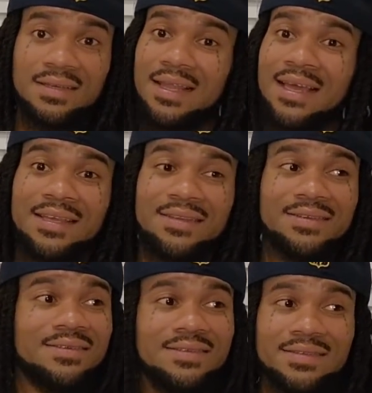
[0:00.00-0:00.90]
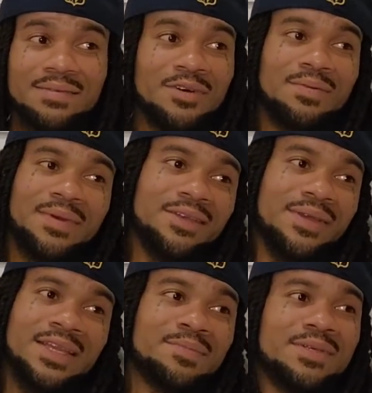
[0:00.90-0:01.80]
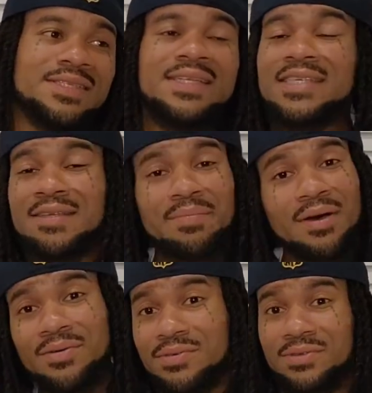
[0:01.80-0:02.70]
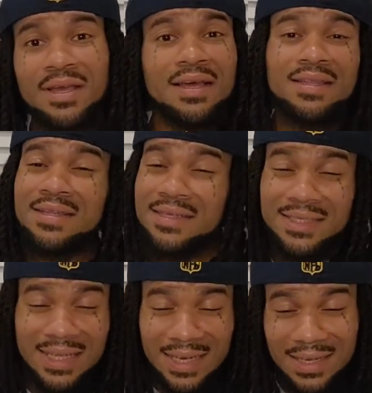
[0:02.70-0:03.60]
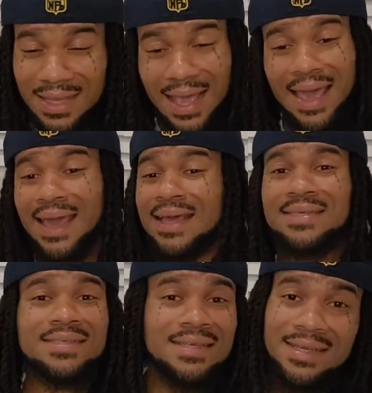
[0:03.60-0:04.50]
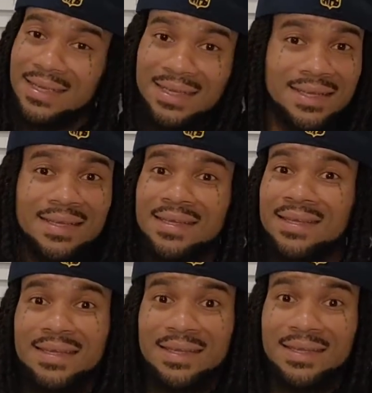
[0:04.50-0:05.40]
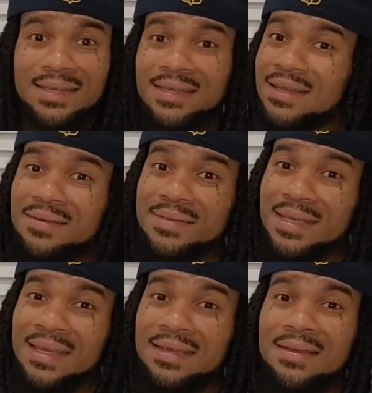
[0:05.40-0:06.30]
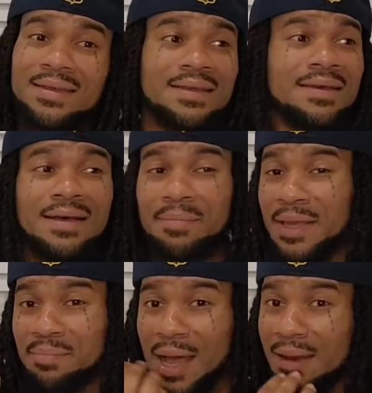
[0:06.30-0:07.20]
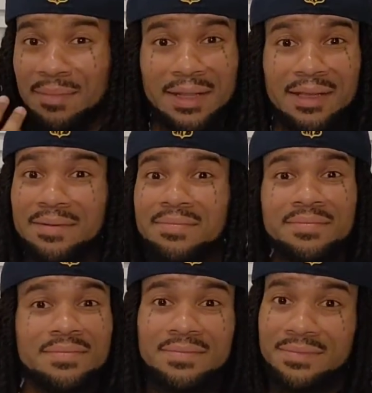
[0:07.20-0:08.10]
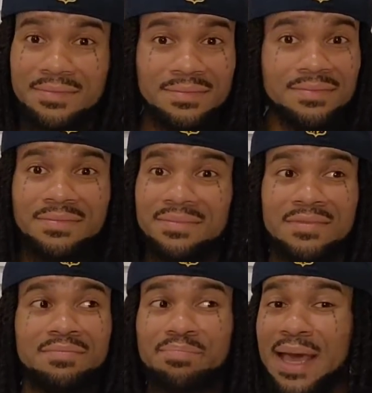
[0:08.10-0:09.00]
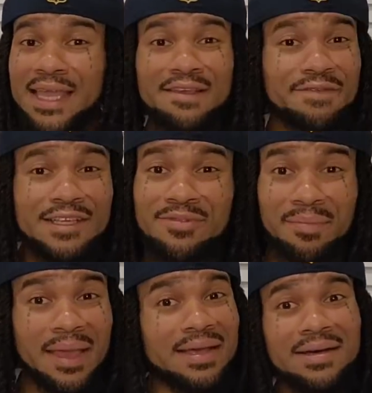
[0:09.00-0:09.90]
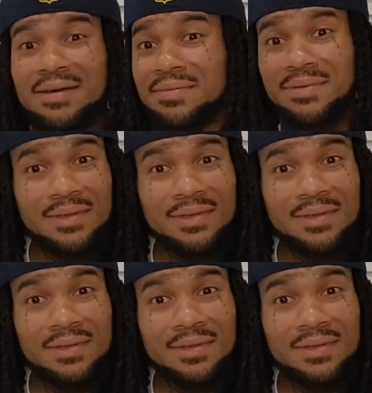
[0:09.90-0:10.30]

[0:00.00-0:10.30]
Like, come on, man. You ain't nothing but sticks and bones. You got a little tiny little ass. You know what I'm saying? A big bottom lip. Pound your face with makeup.